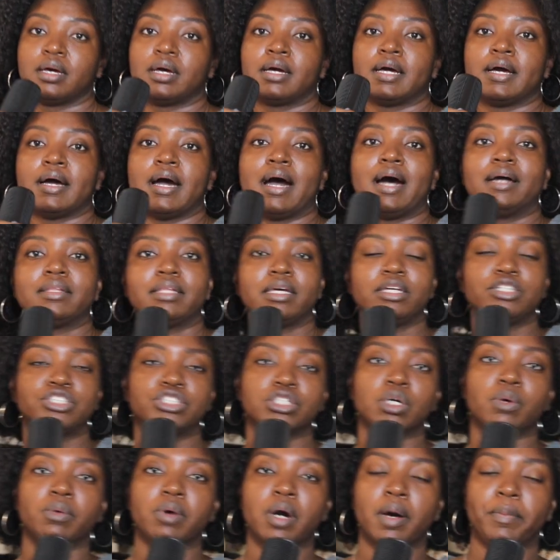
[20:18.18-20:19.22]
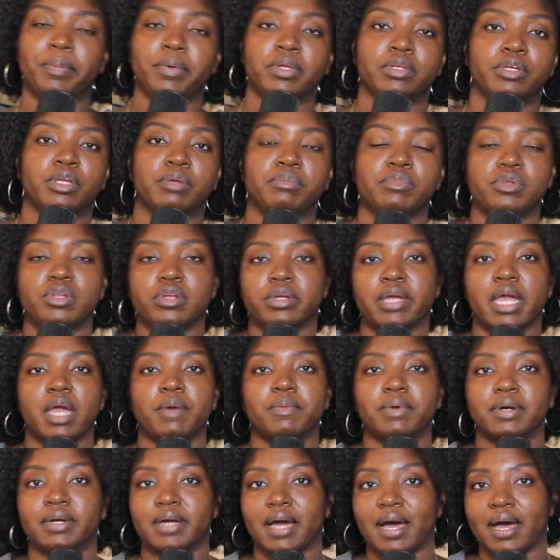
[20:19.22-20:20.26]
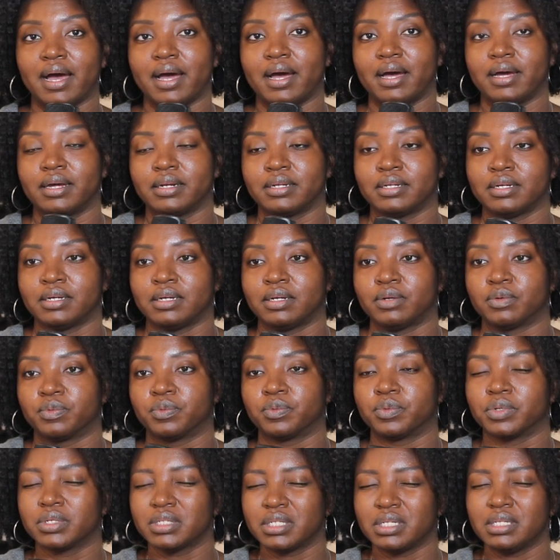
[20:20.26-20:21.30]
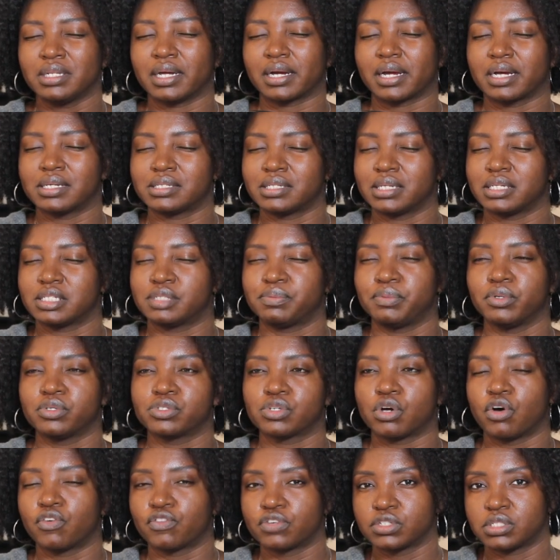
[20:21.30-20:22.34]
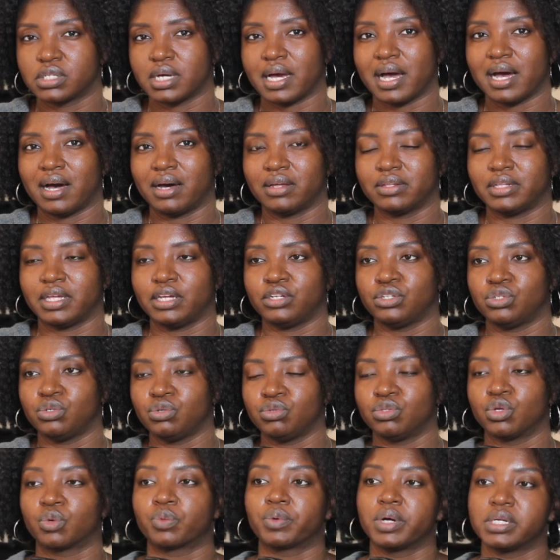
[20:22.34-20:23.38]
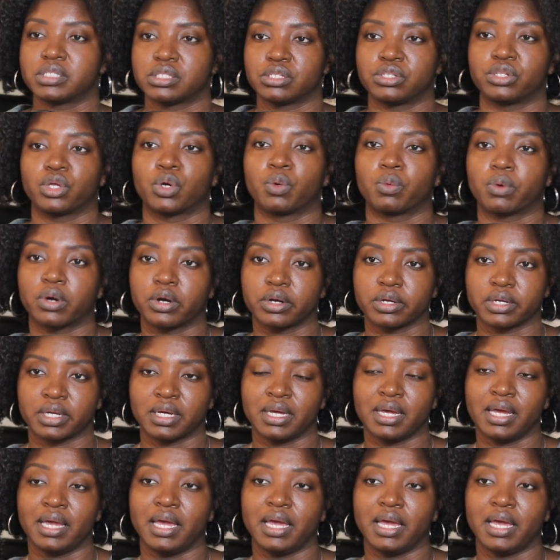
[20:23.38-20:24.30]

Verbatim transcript: How they show up and communicate with God really, like I said, spills over to how they do the rest of their work.